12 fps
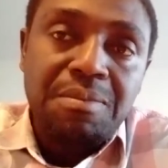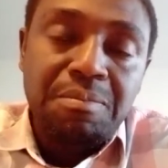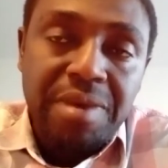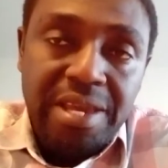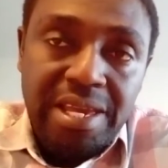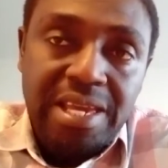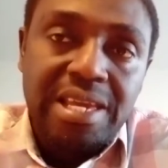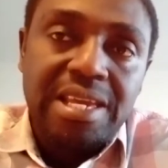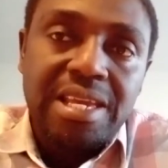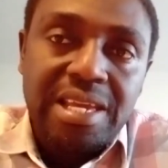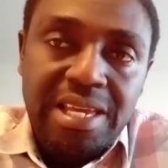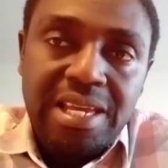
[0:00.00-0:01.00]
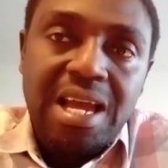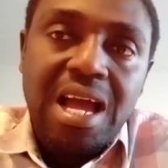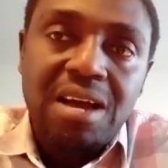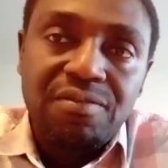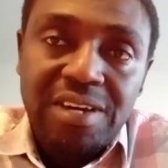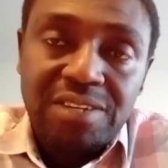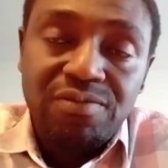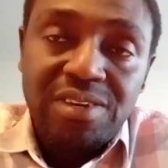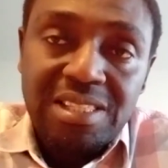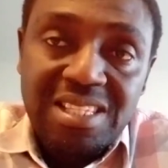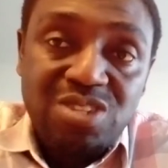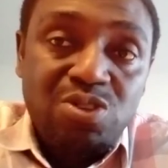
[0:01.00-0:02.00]
may have
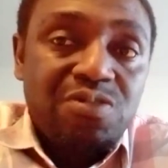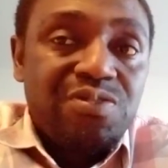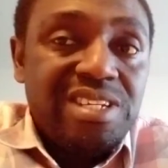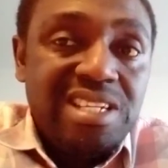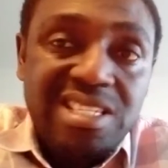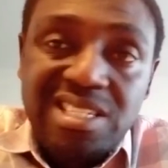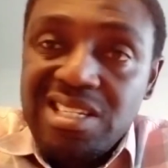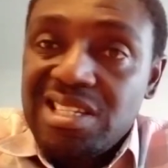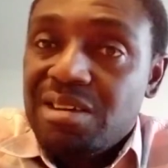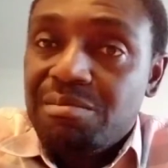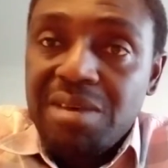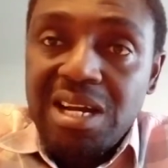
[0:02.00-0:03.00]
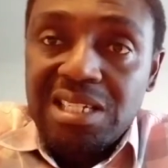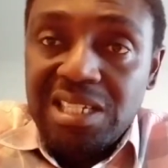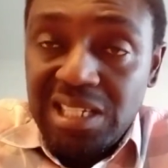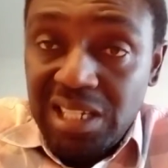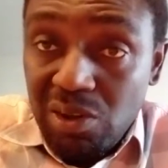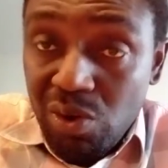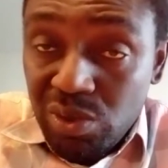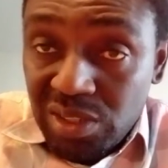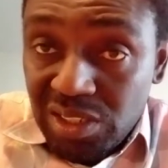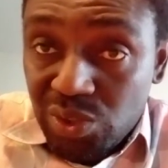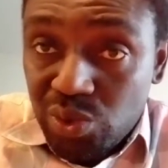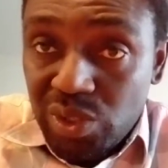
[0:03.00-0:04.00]
advantage of eating the mud and all
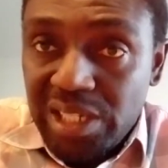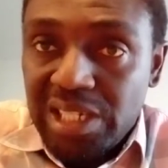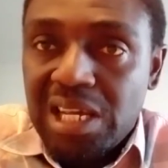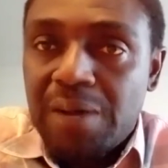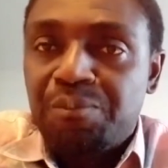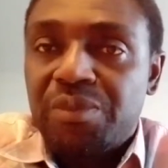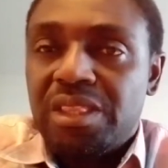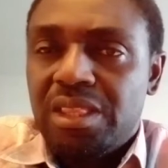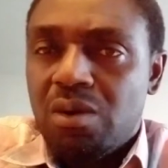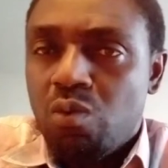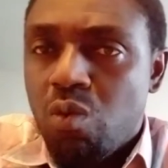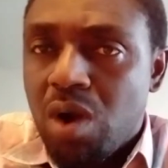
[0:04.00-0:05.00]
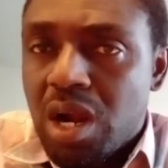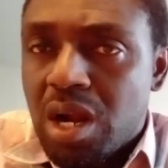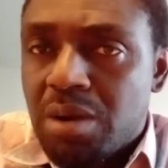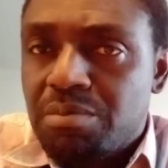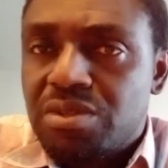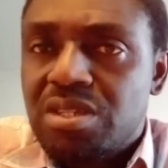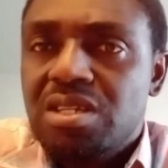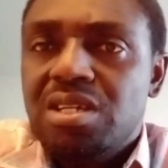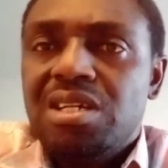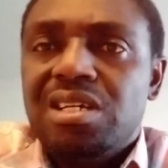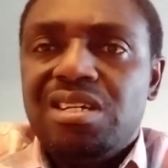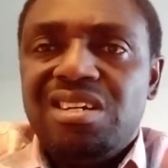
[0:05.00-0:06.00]
this together. The worms,
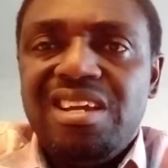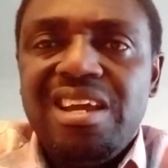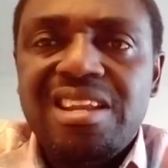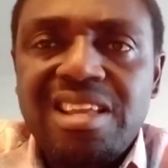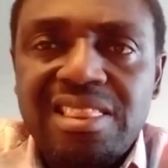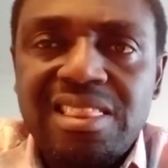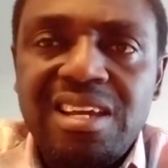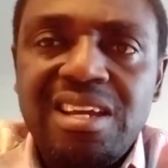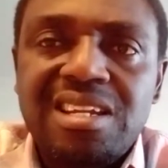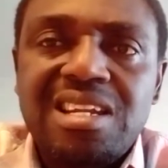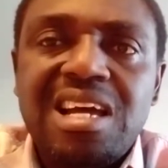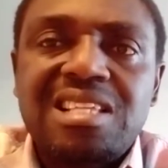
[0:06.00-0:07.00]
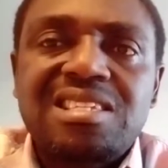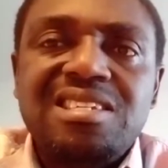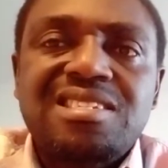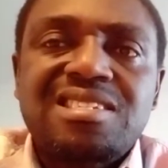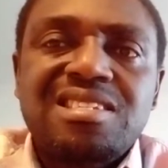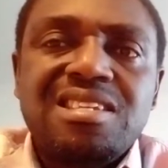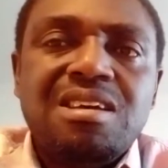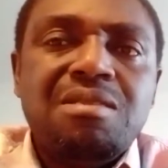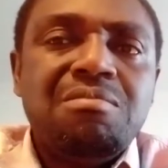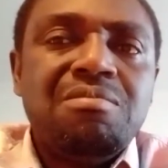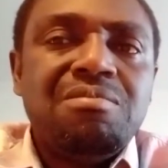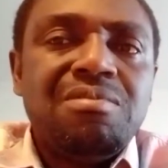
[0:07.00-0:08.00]
anything that is
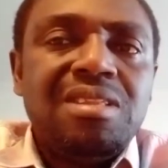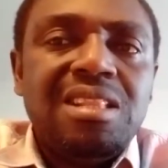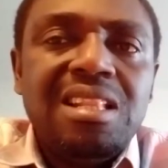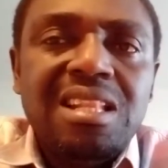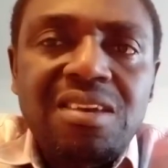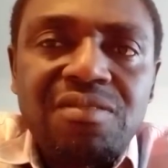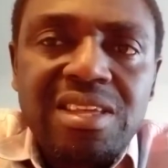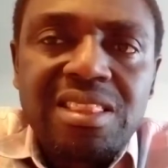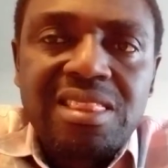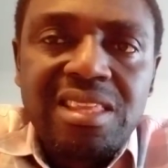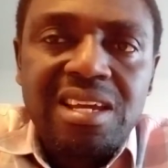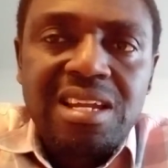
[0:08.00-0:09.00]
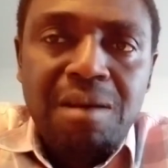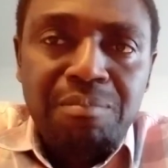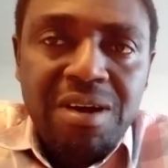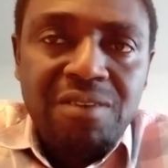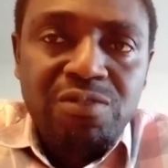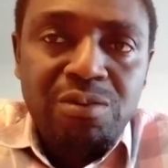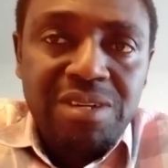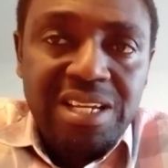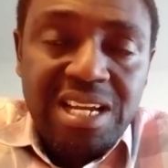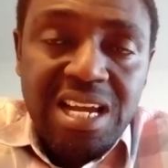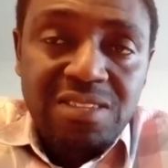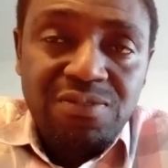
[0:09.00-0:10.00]
living thing apart from the
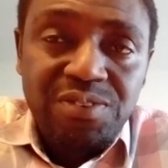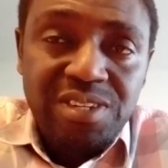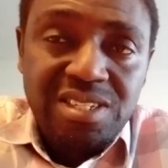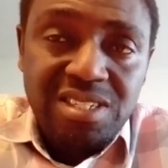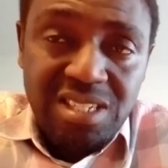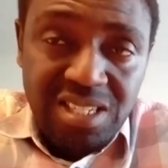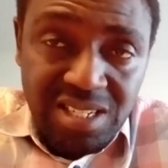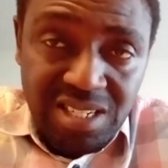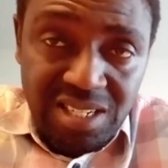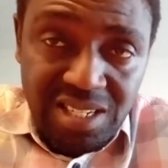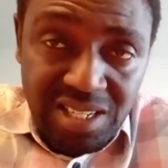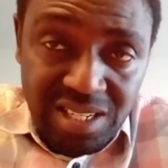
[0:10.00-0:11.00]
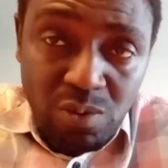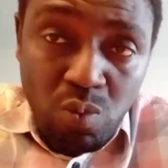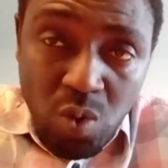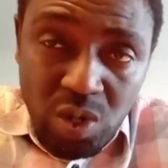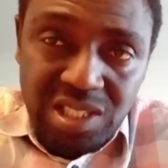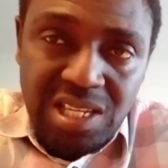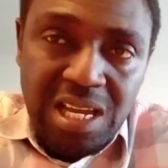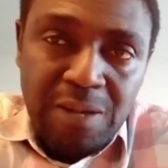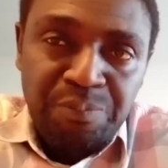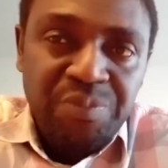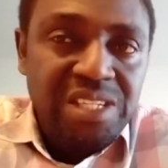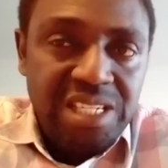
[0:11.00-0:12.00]
catfish in the water,
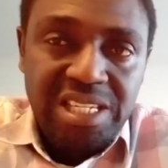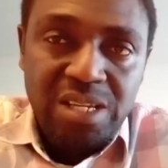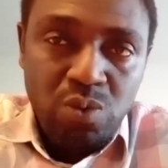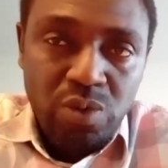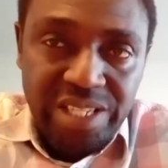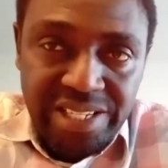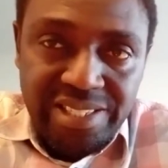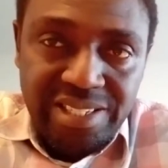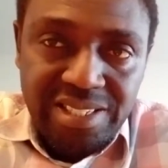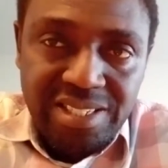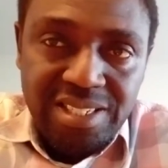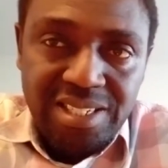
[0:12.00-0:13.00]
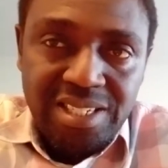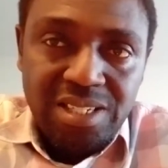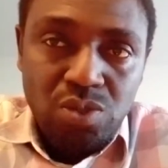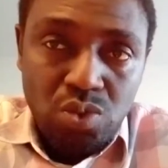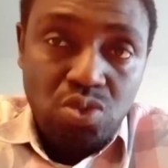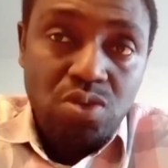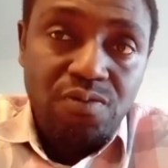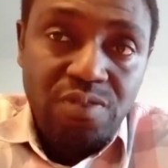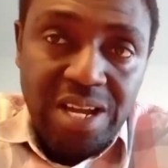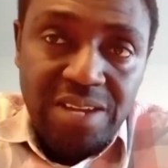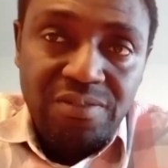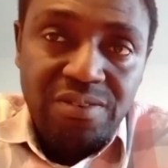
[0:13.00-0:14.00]
they will eat it to
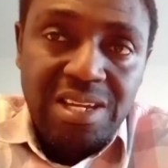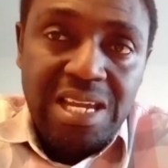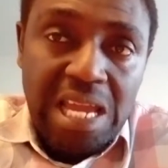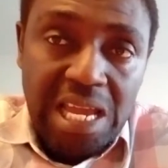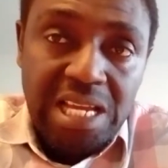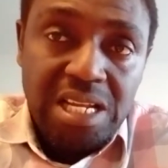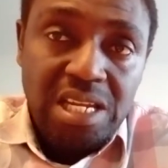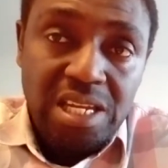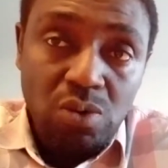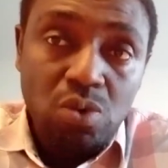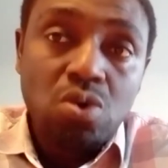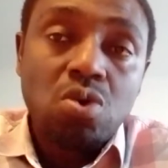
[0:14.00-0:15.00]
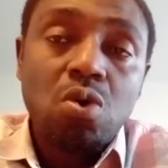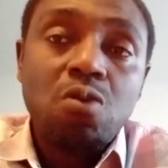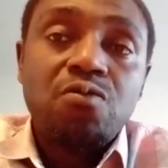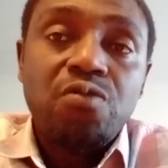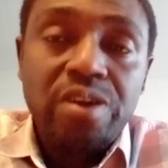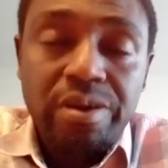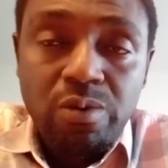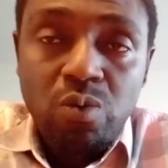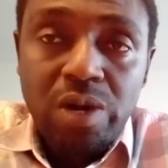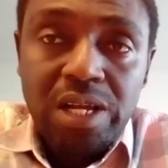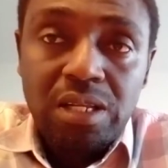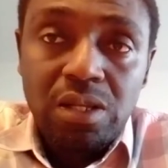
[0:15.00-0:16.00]
survive, and they will grow very
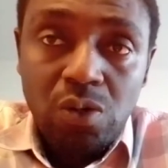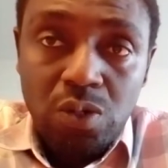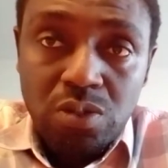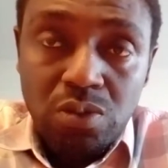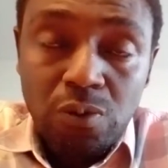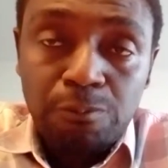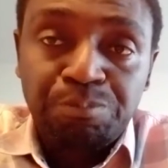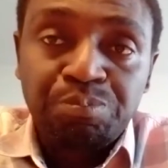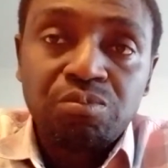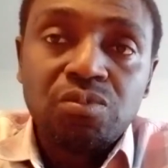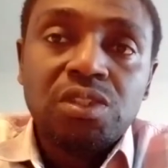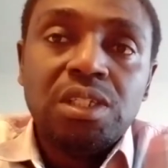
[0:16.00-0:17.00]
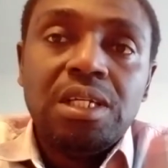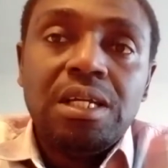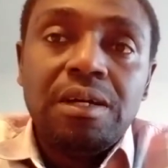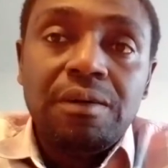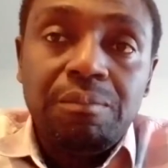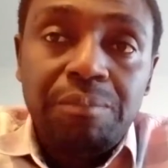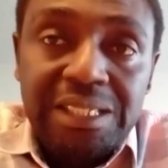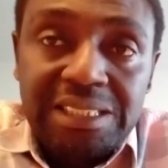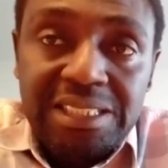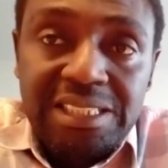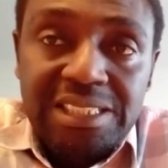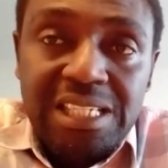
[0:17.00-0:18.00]
well also. But
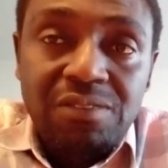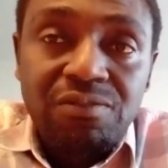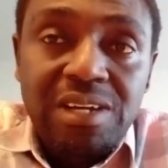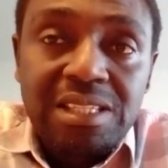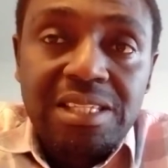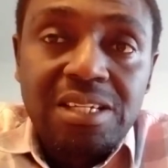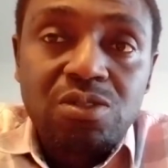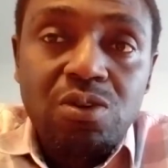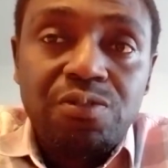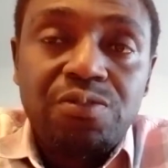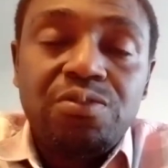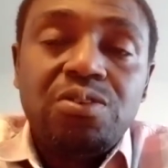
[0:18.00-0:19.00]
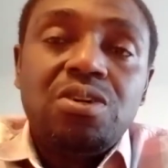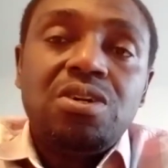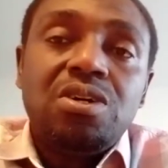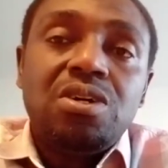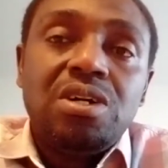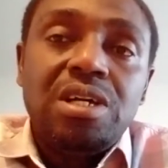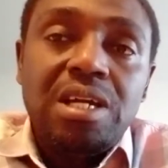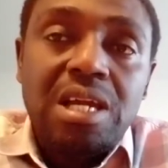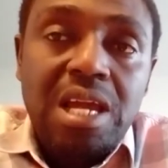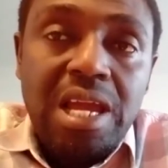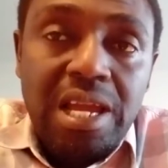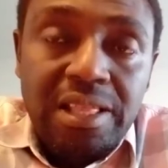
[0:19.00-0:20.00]
the disadvantage of
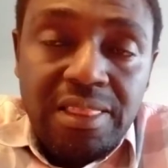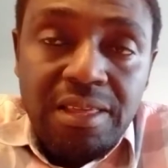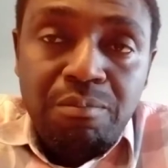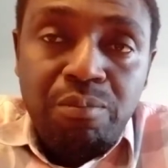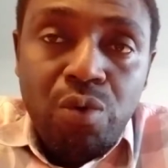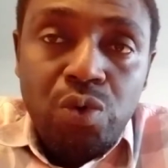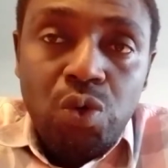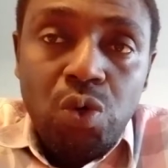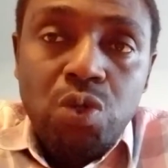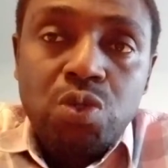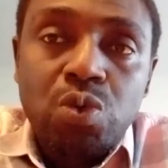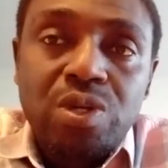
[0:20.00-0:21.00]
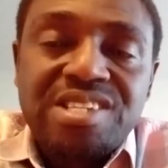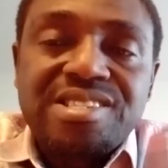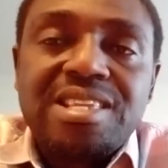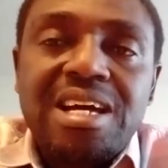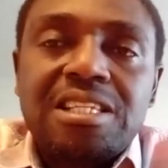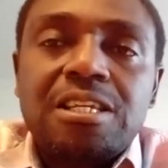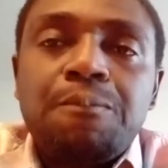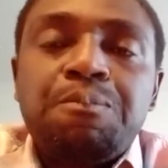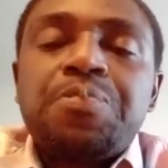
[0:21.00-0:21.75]
earthen pond also is that